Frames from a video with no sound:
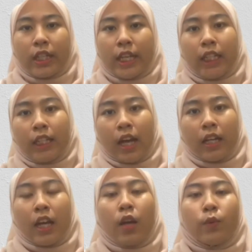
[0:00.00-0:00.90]
in
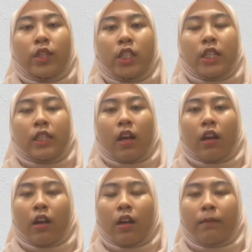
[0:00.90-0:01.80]
Ghana, which is
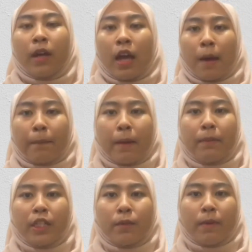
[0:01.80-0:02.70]

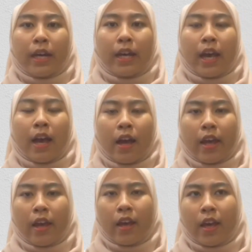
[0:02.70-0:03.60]
published by
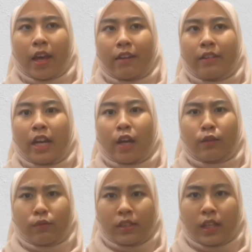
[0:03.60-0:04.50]
Harry
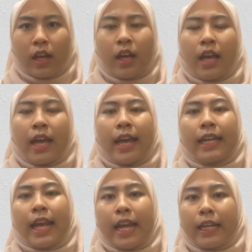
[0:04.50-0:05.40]
Akusa
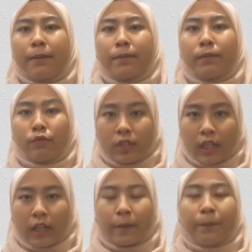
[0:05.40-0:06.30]
and Adam Musa.